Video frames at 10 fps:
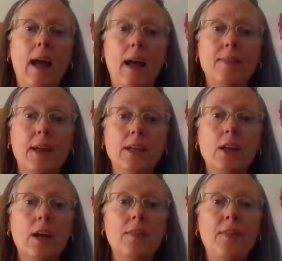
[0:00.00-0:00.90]
and
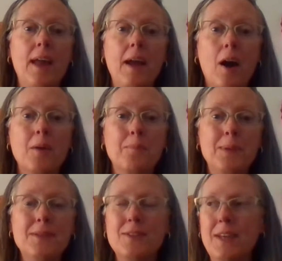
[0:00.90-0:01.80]
they are
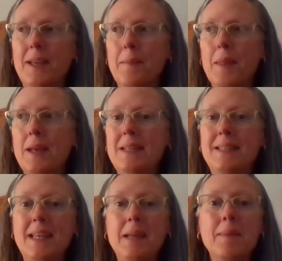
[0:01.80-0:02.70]
busy
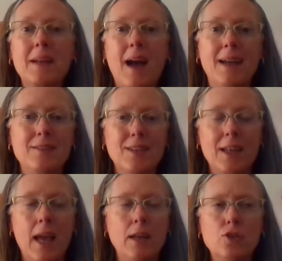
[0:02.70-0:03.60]

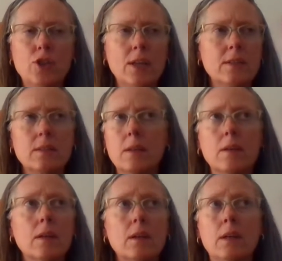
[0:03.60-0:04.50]
demonizing and just
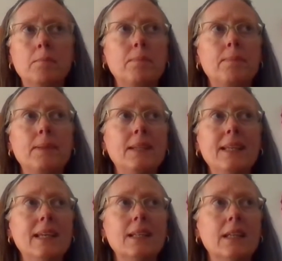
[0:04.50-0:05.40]

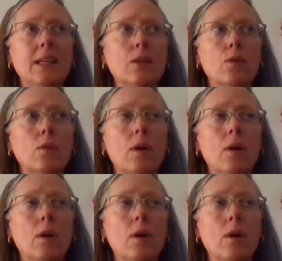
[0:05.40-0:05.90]
completely